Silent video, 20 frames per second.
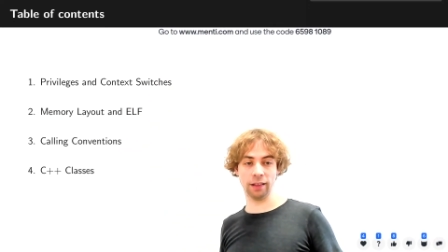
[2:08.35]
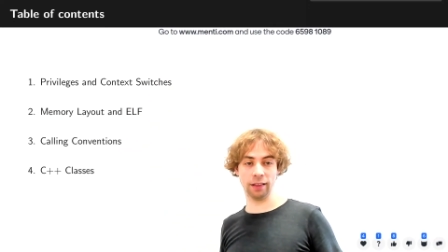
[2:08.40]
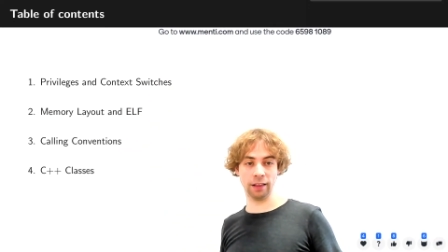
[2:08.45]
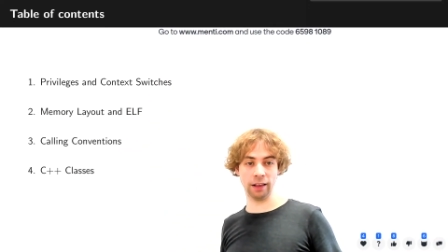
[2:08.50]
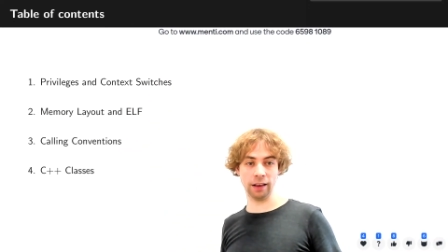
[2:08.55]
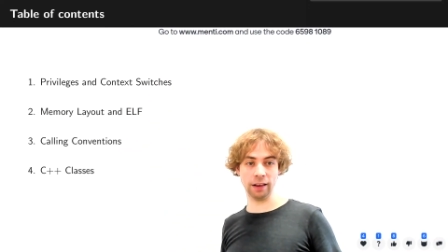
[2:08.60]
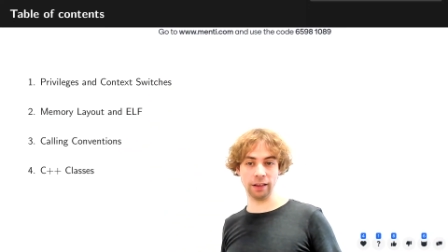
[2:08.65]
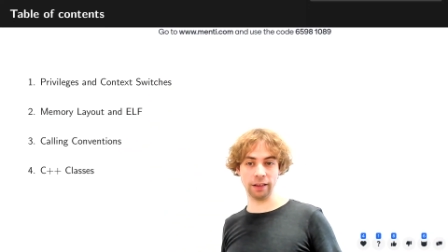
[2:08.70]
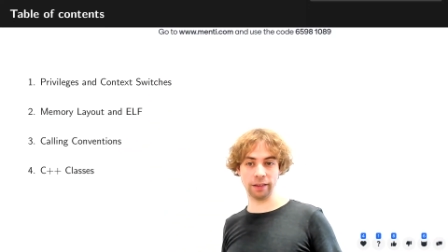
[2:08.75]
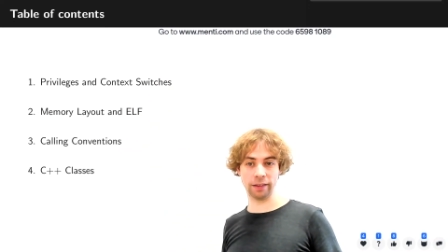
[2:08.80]

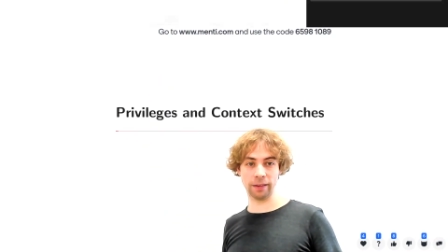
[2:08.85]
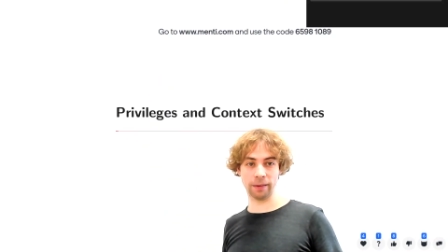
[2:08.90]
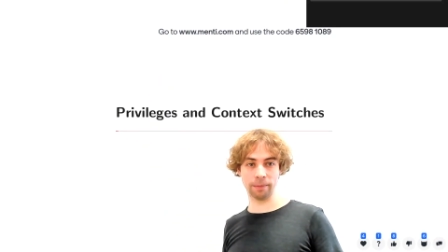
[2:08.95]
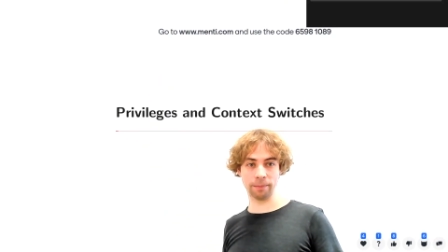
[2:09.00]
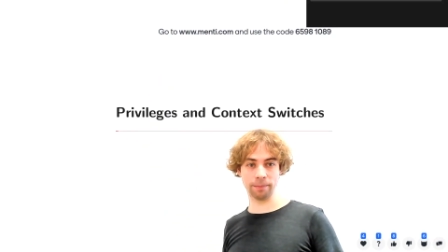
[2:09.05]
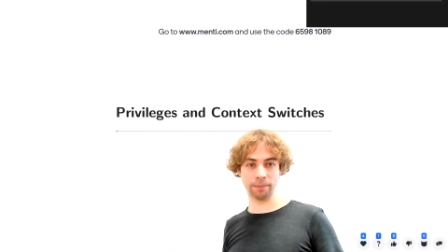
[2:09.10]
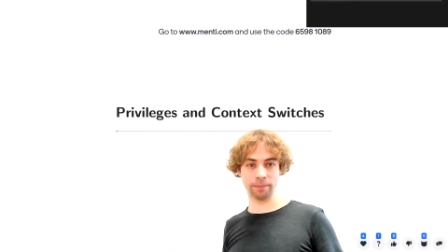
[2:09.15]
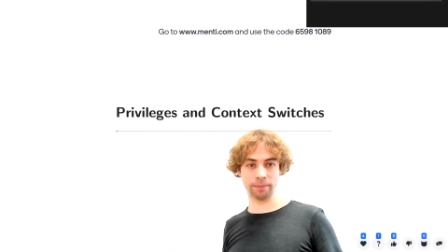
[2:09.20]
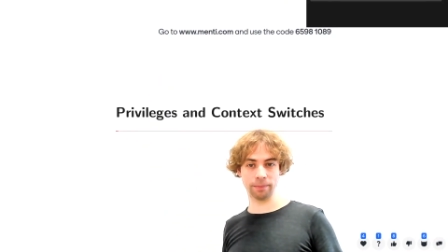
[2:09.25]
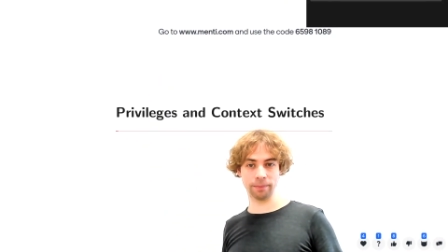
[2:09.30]
things.
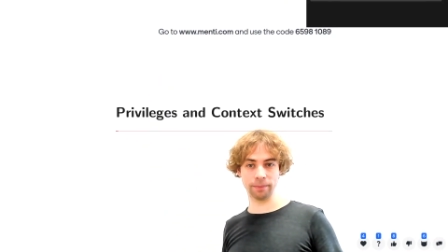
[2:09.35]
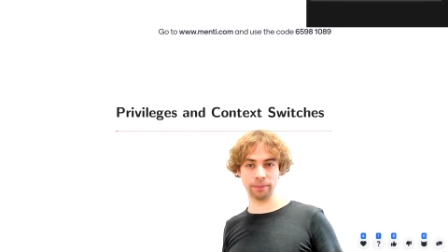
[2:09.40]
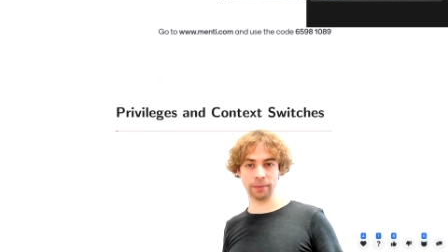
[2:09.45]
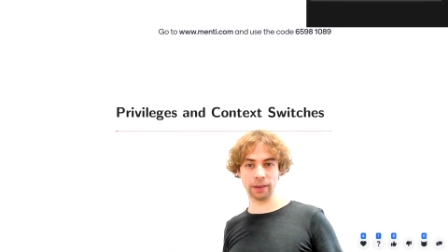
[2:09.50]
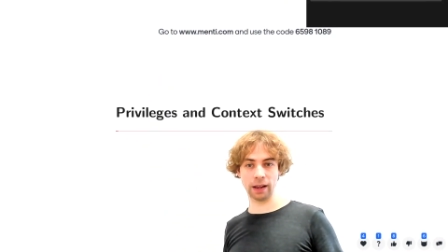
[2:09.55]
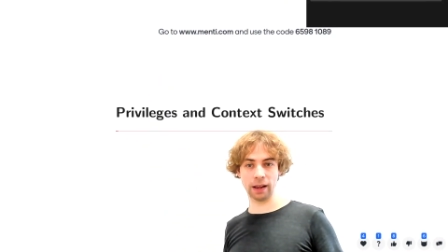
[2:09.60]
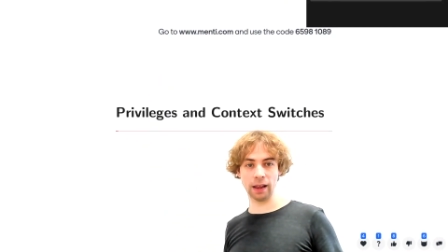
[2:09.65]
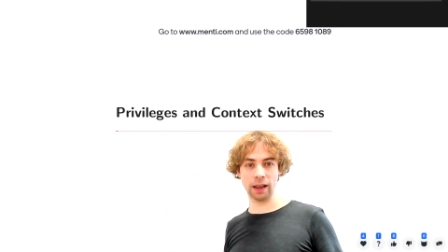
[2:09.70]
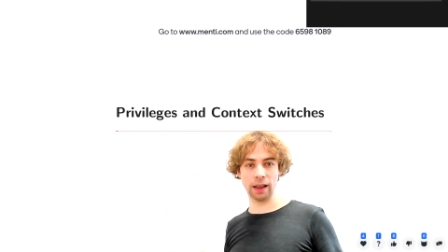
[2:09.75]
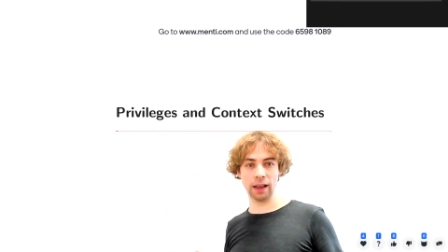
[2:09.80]

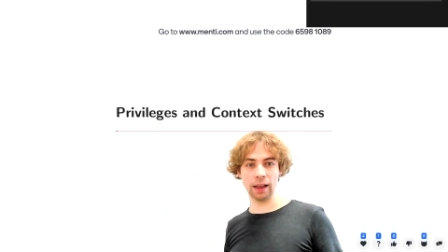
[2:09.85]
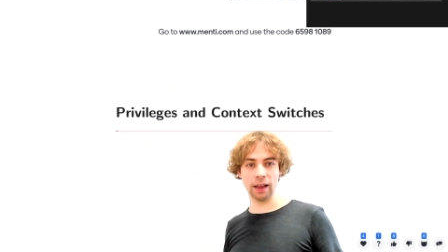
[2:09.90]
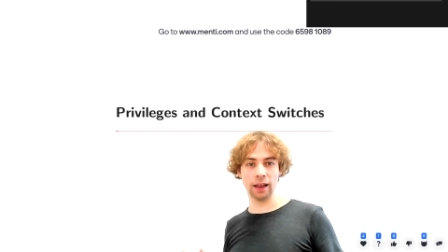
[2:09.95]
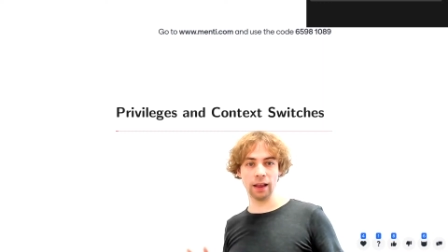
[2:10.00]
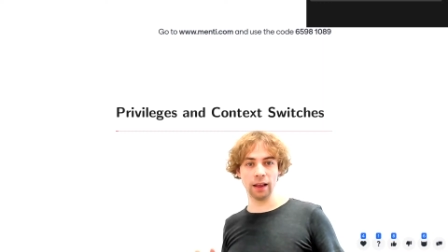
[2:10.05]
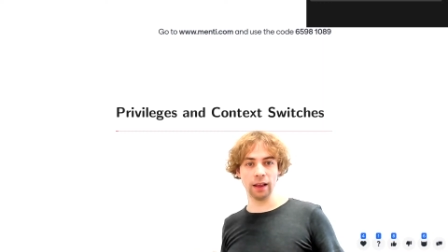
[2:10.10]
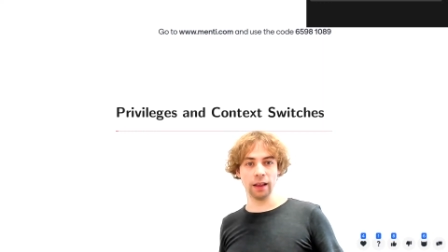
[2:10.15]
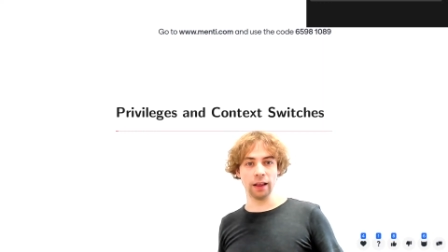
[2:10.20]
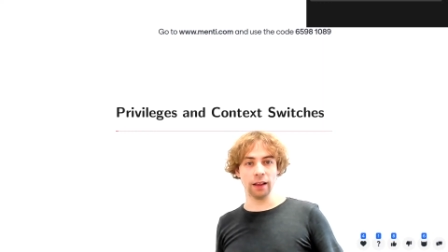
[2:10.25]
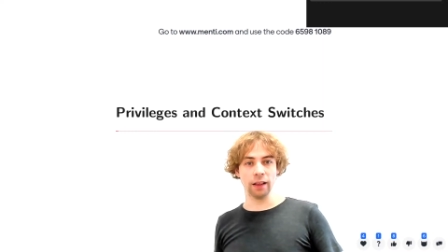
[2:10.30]

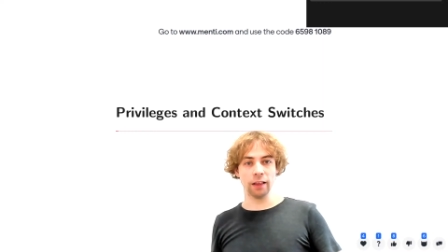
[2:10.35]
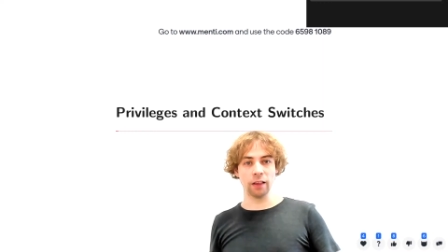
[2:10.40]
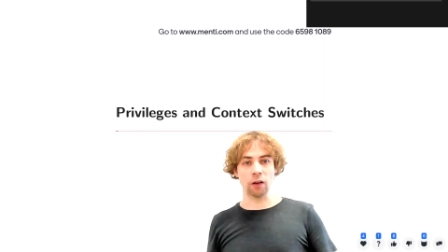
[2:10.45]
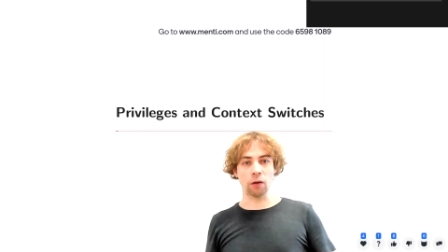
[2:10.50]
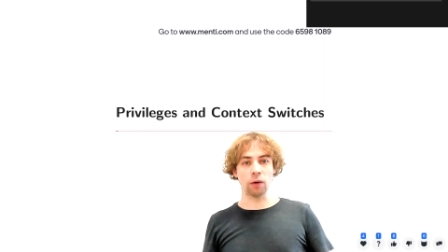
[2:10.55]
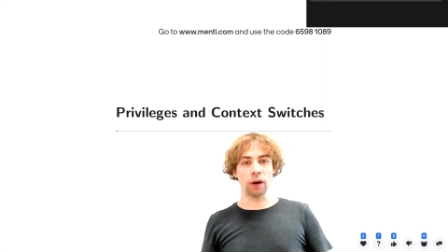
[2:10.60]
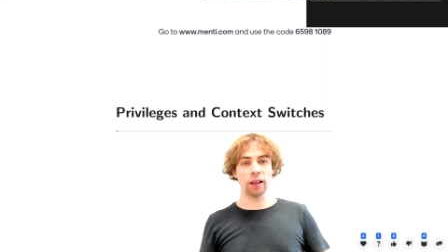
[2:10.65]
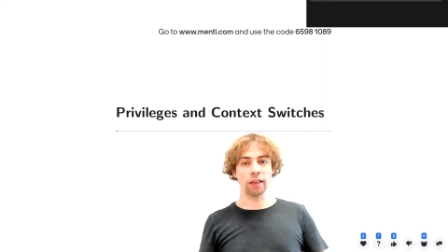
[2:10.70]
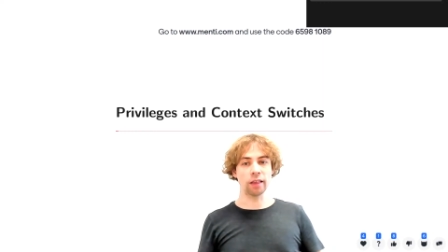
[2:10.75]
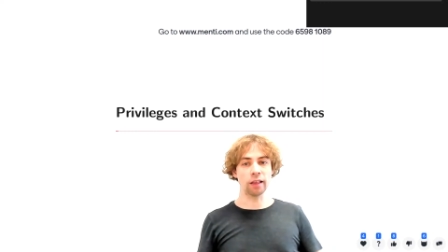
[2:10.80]
So
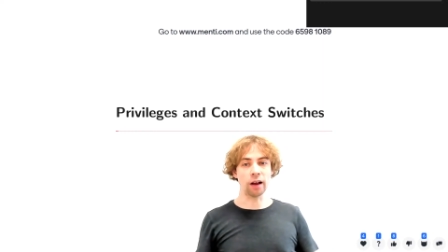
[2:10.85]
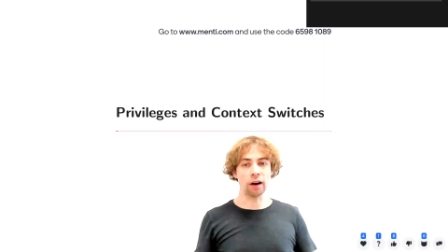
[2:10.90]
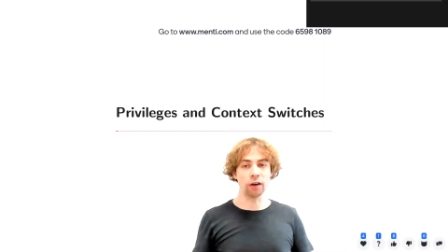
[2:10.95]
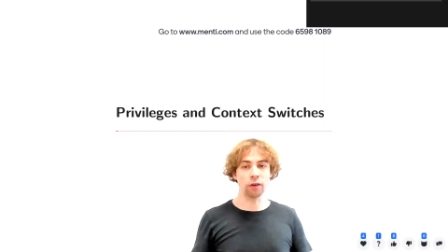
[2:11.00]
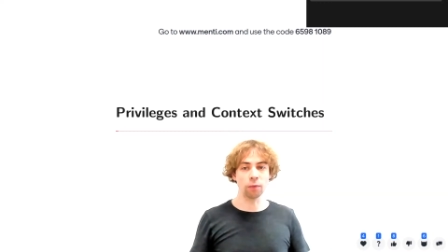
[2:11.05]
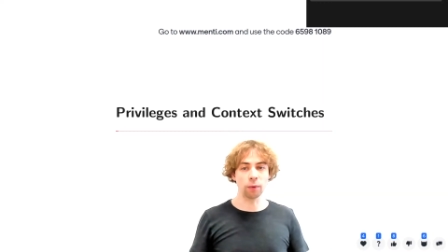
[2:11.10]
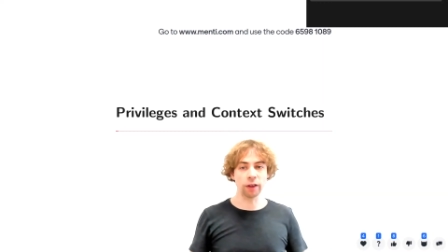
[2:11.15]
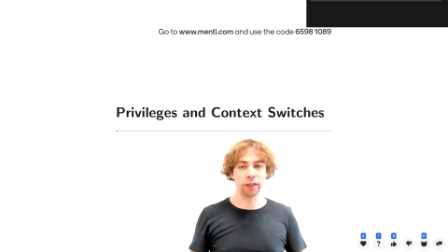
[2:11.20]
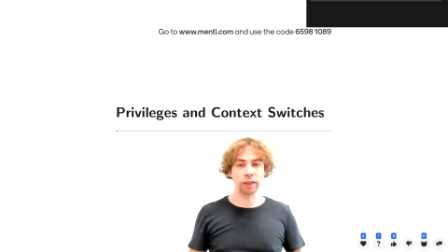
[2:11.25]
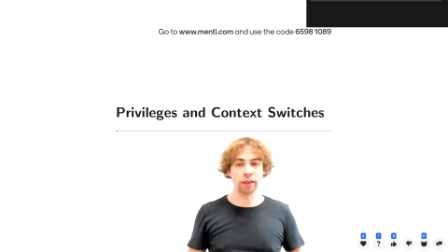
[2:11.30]
let's
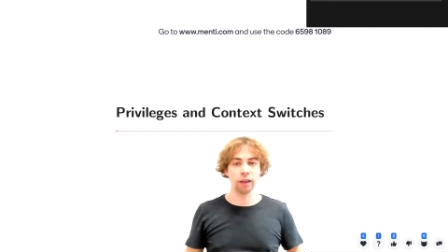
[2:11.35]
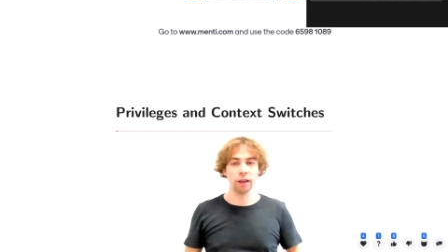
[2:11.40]
start with